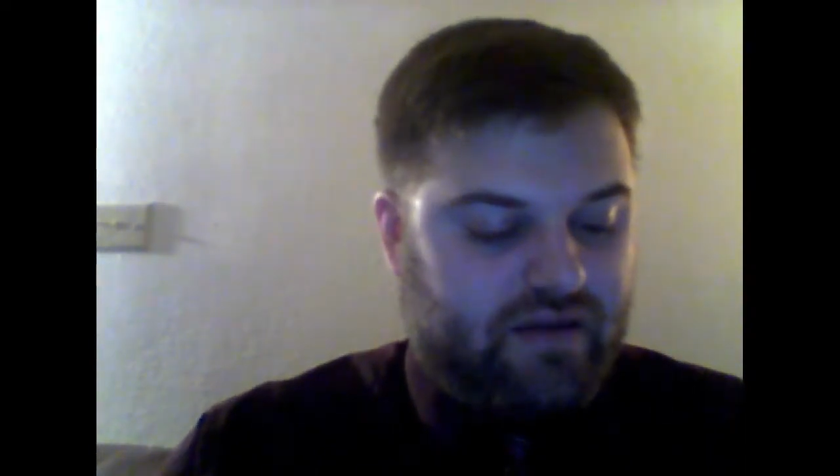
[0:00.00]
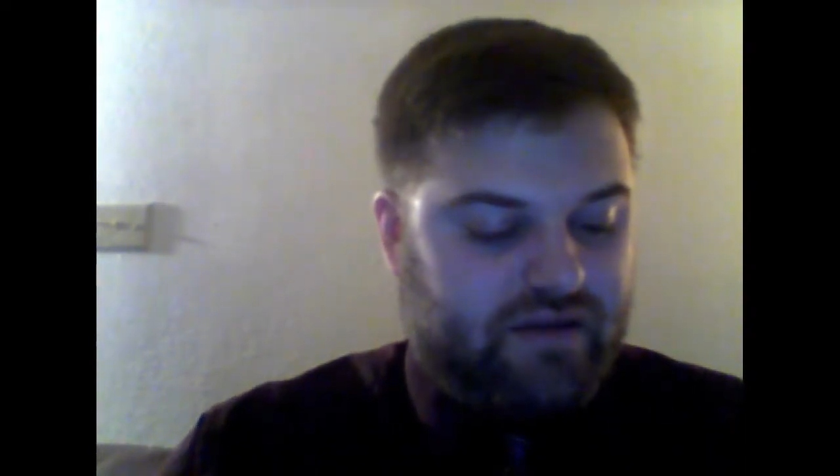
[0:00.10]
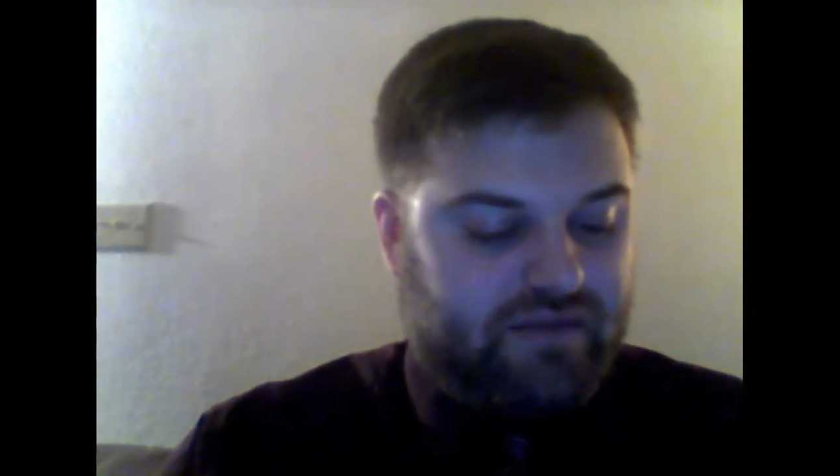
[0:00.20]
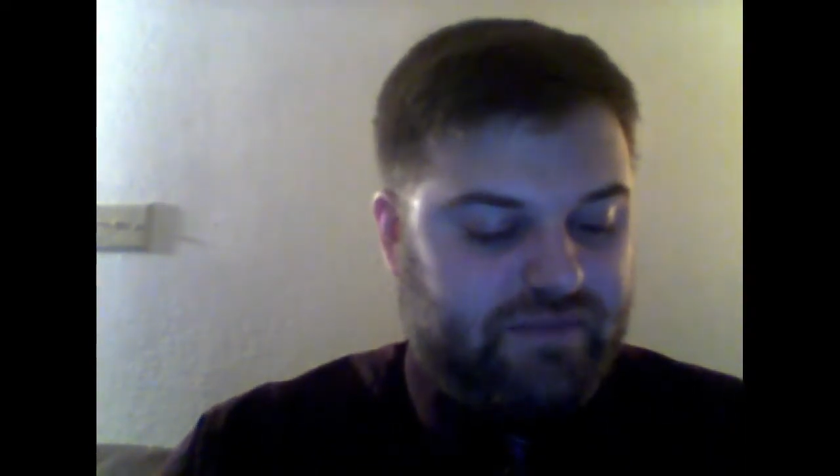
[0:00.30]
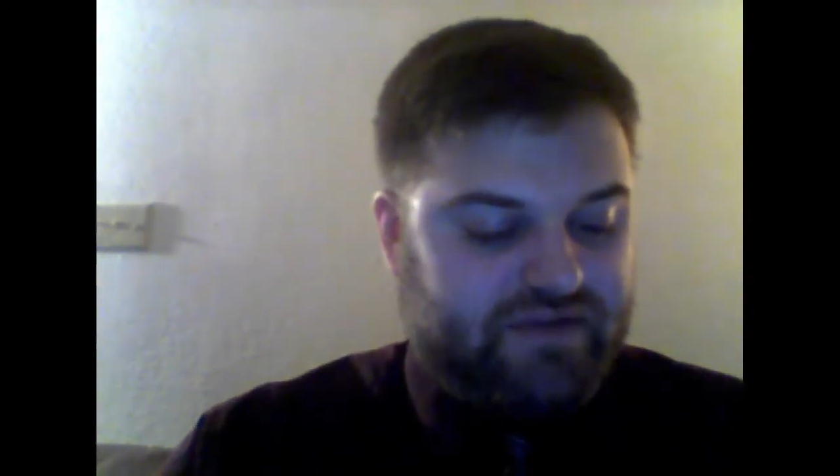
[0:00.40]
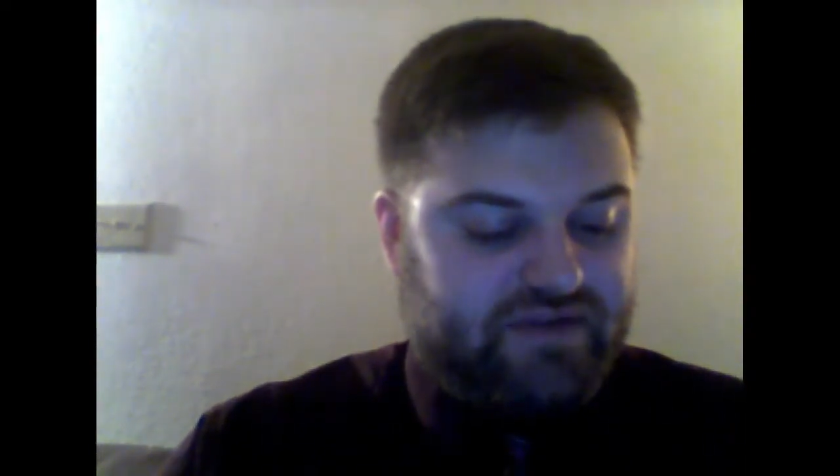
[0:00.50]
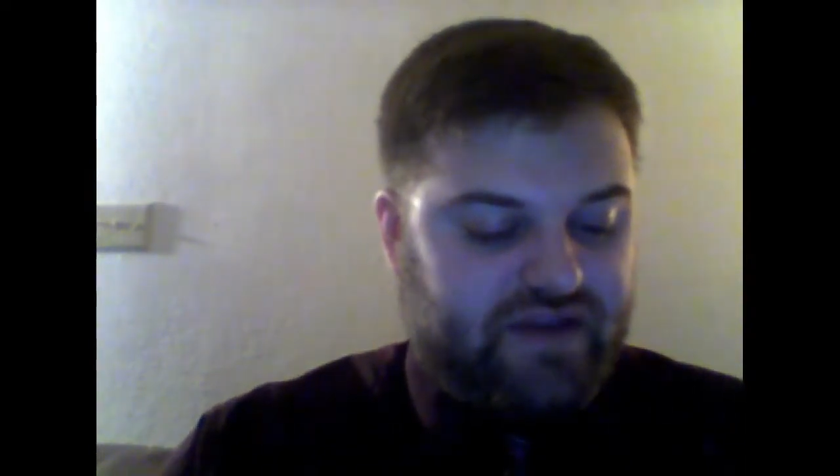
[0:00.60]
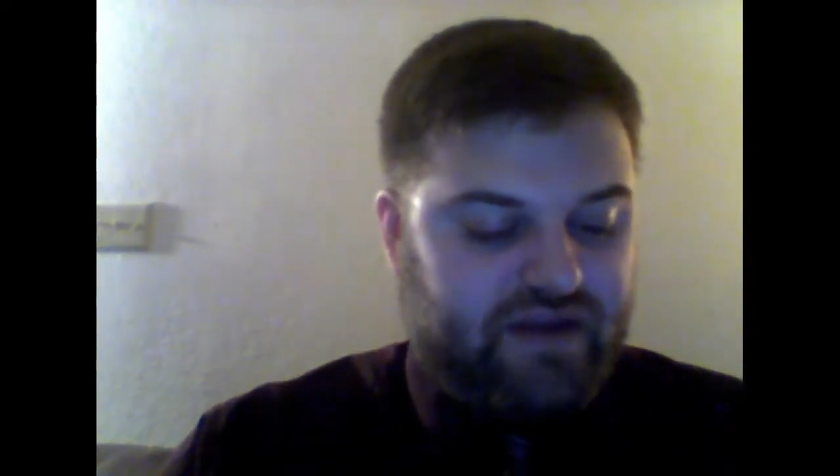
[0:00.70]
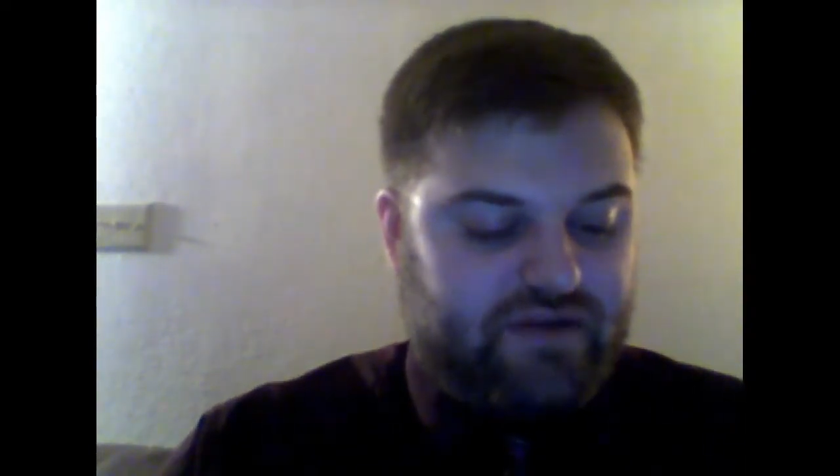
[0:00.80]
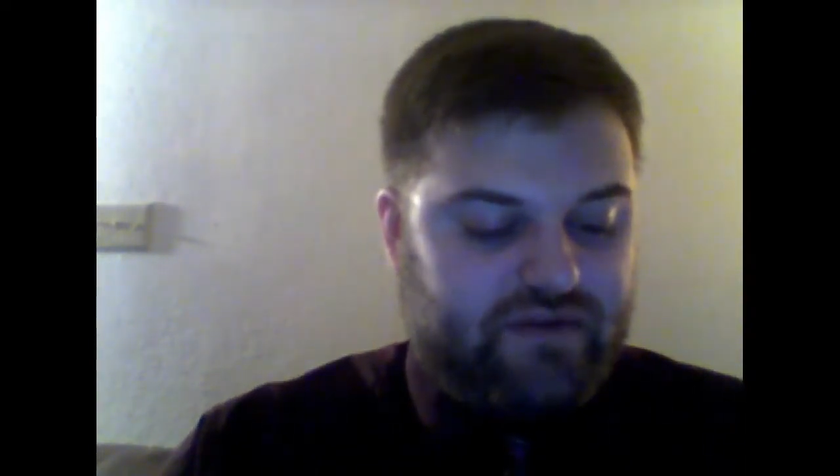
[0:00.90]
This business
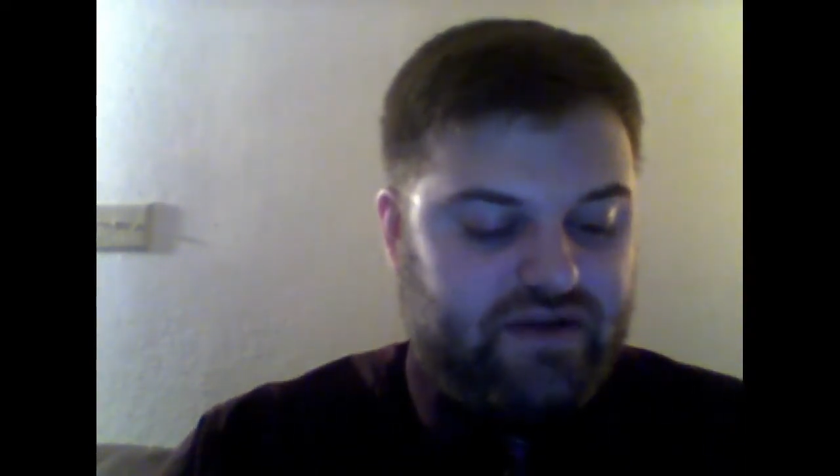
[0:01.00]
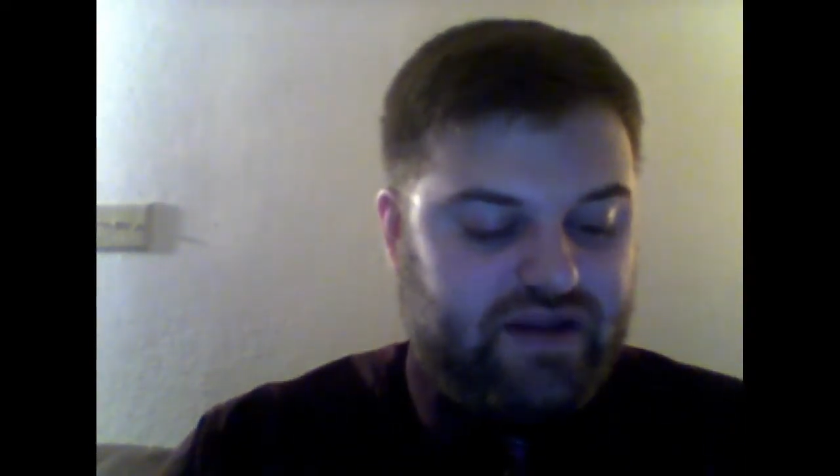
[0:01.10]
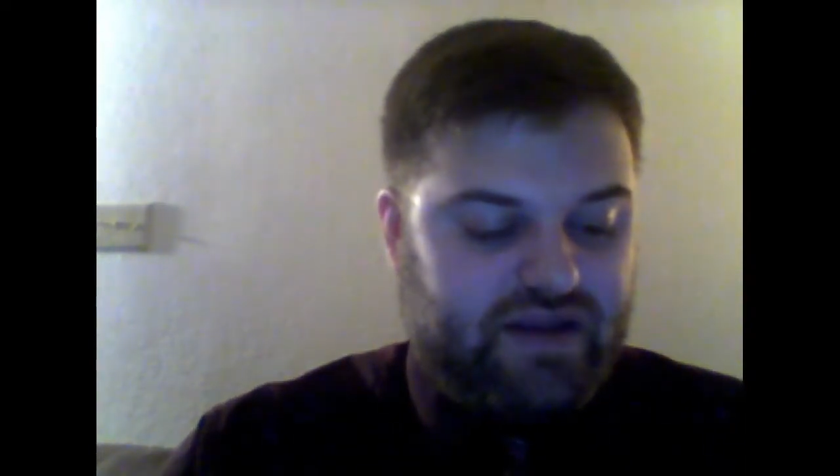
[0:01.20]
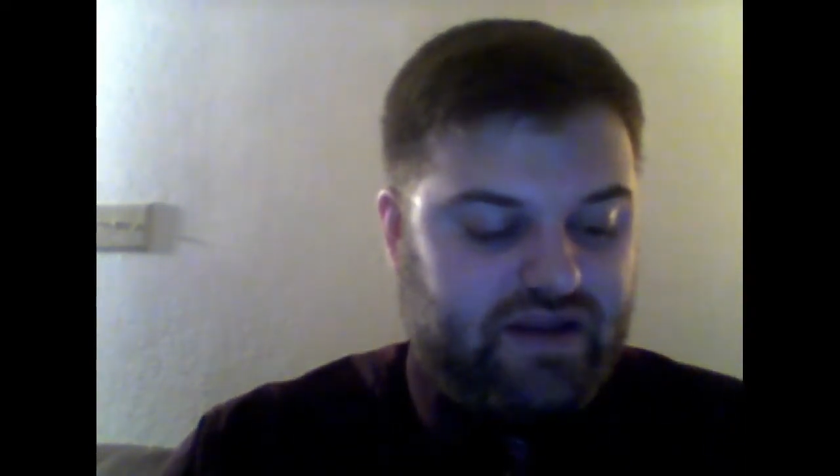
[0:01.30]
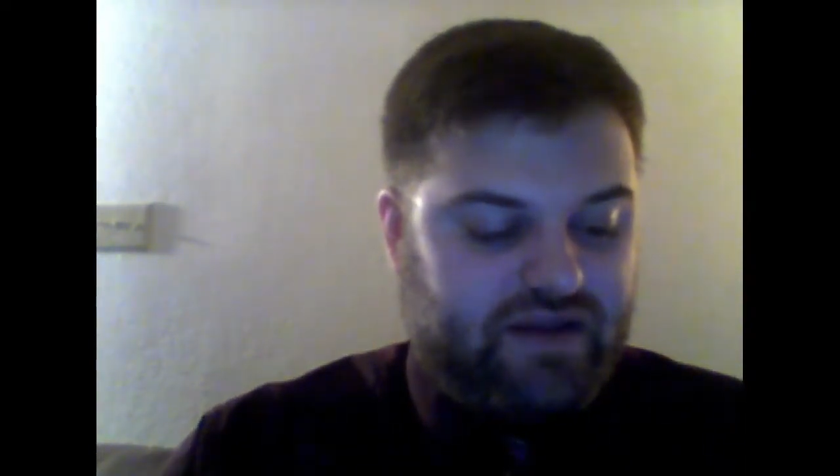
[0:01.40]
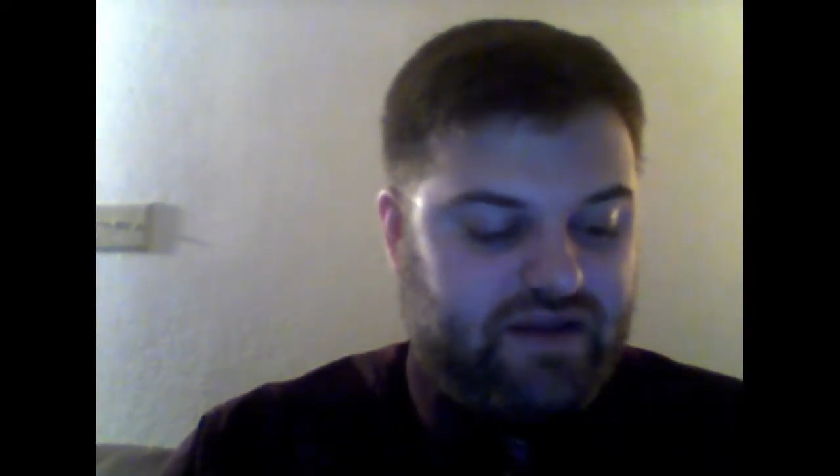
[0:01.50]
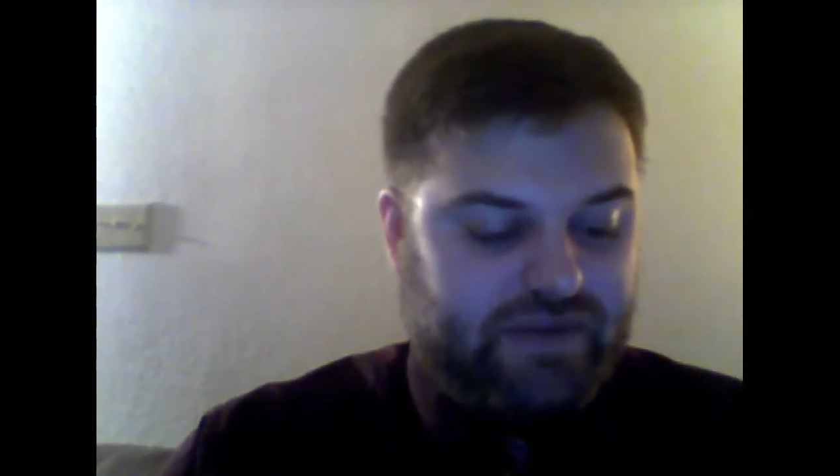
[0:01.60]
continuity